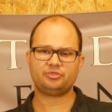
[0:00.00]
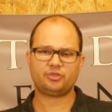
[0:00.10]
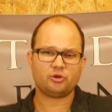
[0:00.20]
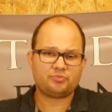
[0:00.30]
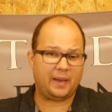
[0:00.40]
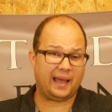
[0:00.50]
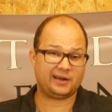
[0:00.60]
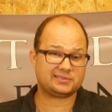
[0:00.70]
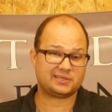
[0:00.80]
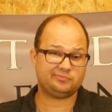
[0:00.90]
those
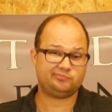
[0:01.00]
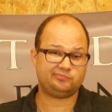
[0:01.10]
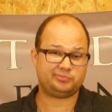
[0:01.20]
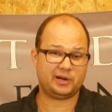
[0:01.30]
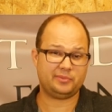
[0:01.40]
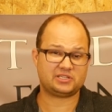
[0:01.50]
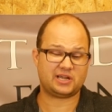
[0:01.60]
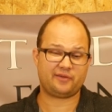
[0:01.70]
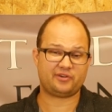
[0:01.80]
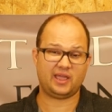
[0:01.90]
patterns can pretty much
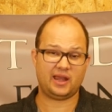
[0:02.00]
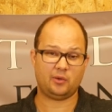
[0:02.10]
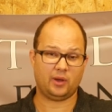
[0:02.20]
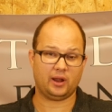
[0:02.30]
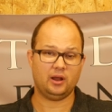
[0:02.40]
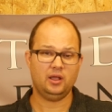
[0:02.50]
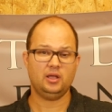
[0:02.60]
cover you anywhere.